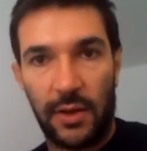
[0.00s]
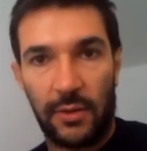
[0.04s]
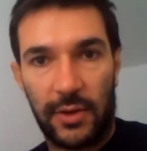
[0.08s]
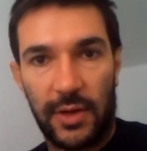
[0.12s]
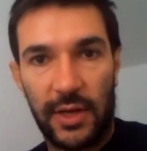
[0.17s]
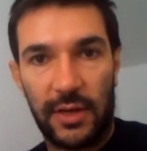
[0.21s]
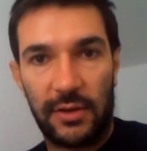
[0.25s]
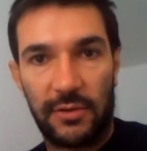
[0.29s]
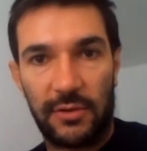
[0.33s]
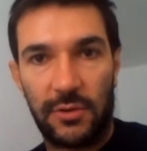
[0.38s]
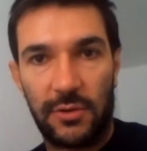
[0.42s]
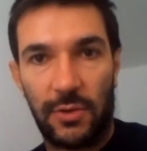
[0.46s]

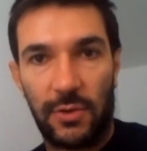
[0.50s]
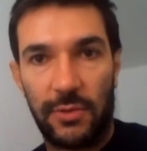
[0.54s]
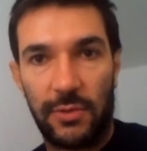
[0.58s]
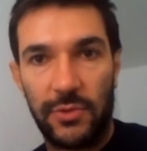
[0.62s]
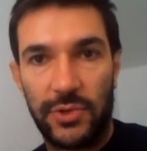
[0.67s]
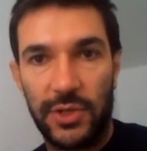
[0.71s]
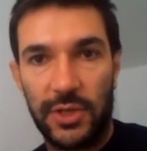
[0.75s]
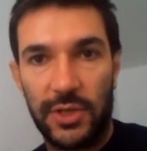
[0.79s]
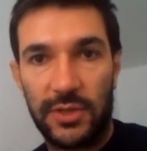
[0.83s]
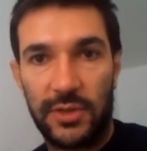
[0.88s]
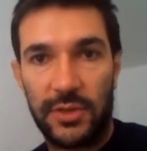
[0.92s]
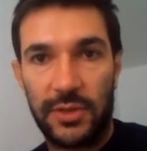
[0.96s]
Okay, so I
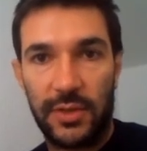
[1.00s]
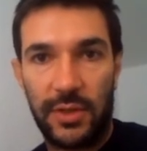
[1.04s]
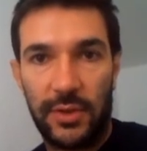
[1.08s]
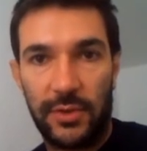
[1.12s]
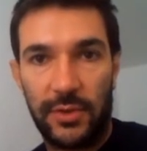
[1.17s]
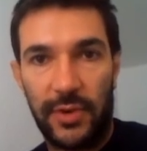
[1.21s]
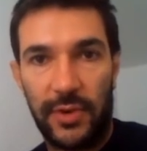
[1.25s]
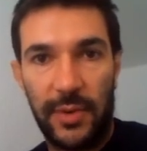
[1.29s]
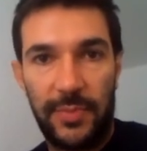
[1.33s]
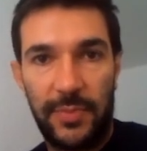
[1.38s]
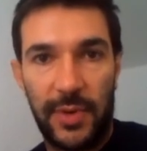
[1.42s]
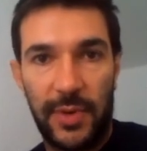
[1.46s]
will just
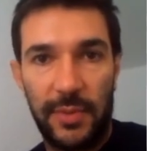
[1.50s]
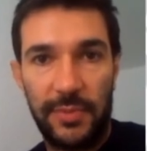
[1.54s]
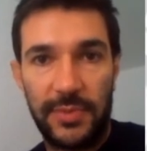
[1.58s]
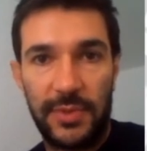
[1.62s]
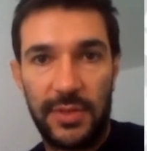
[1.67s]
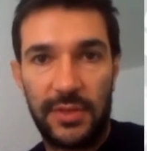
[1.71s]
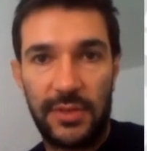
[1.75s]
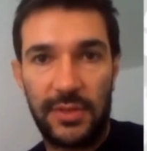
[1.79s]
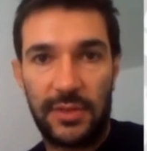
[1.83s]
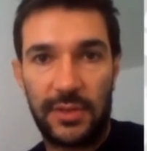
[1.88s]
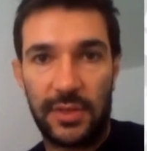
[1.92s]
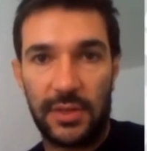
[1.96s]
wrap up
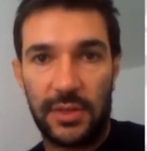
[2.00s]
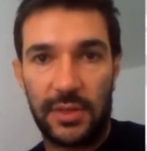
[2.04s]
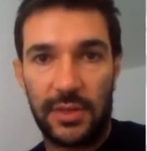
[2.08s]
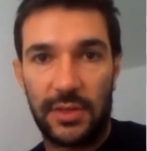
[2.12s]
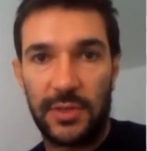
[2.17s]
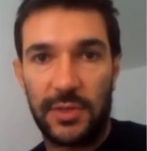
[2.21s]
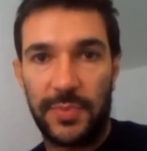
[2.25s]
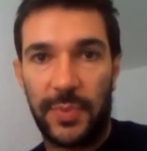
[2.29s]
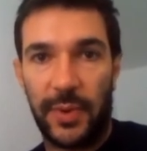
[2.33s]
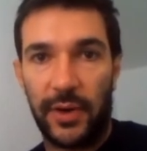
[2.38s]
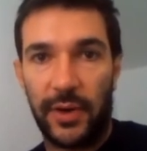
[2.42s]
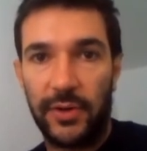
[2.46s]

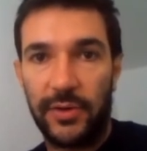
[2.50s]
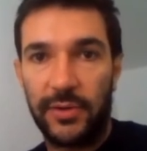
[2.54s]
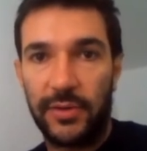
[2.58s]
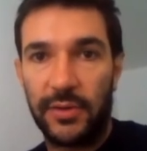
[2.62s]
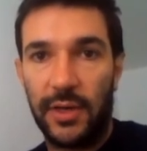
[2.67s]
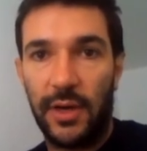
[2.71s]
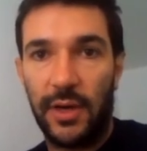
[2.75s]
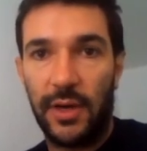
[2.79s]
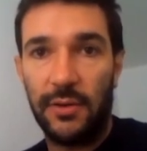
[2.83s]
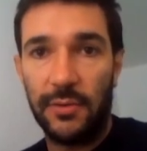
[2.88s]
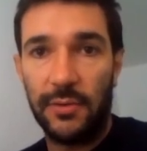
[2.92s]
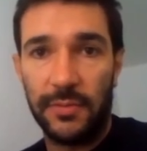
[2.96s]
this part
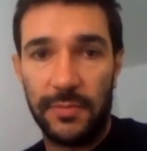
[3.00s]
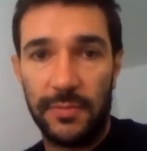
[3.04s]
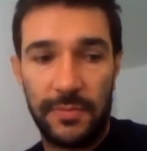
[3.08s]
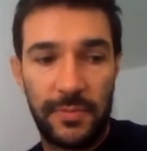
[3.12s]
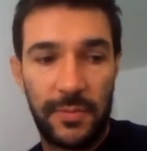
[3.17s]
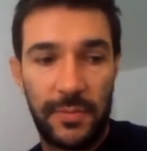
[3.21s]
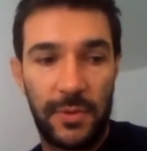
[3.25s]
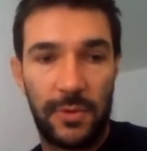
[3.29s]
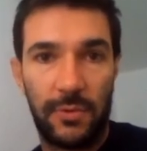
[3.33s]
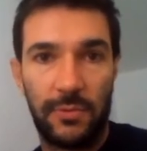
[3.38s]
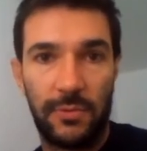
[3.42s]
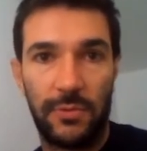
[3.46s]
now,
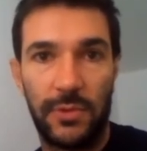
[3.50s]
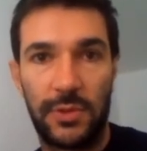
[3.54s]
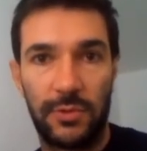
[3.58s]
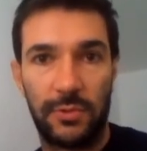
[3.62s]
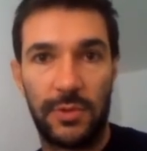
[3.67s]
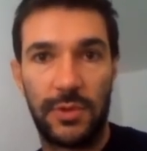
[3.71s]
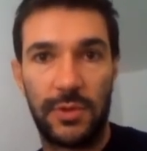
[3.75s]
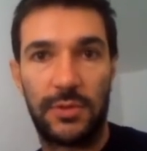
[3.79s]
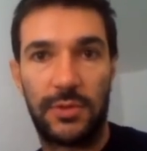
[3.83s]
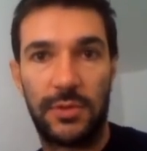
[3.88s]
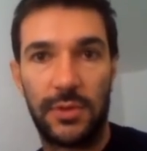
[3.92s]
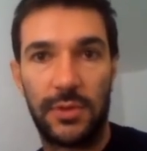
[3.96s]
which
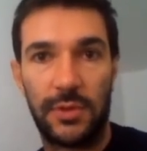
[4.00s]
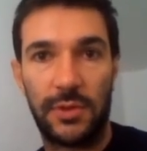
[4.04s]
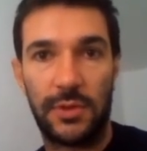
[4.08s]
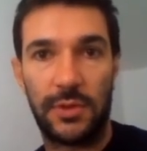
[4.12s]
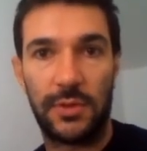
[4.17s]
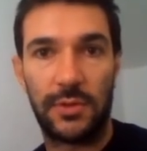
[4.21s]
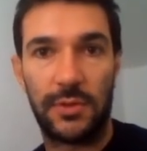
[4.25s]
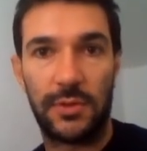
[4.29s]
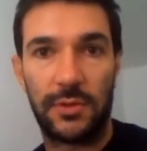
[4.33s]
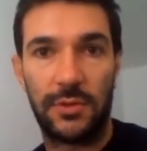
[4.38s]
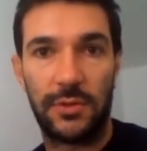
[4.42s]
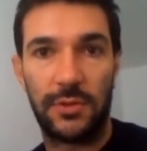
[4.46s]
was
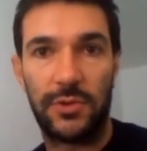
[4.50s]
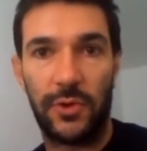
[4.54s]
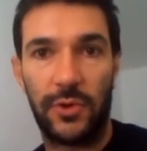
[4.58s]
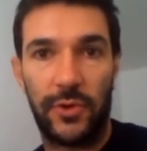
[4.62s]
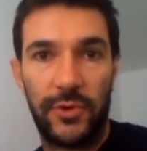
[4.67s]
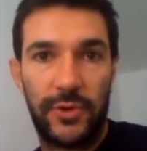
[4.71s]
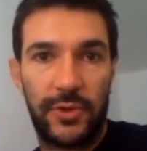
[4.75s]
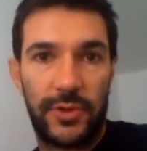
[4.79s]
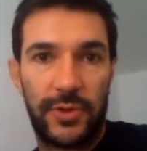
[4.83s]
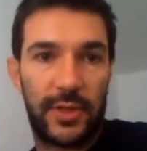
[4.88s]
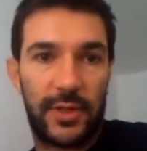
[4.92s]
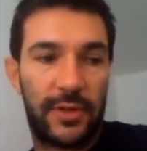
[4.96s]

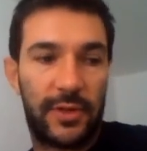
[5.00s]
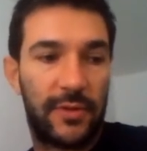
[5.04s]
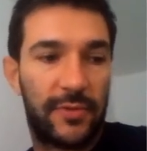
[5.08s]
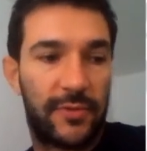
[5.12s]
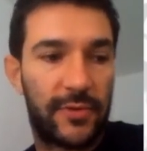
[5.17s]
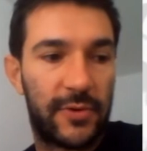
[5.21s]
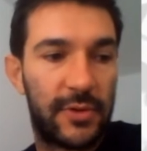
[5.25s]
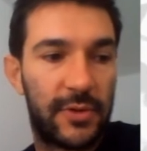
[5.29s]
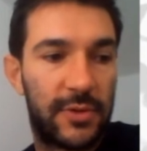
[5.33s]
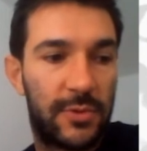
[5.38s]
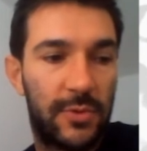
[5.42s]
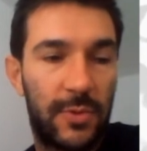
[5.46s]
shorter than the
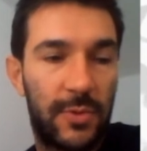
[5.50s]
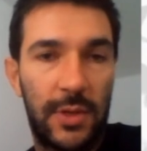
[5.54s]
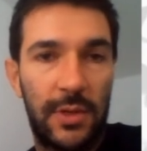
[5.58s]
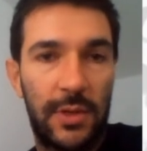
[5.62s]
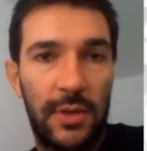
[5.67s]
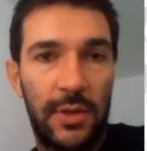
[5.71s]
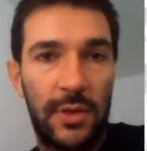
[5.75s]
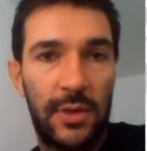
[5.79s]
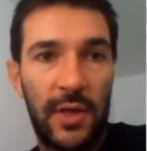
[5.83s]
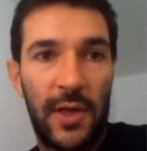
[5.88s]
first one.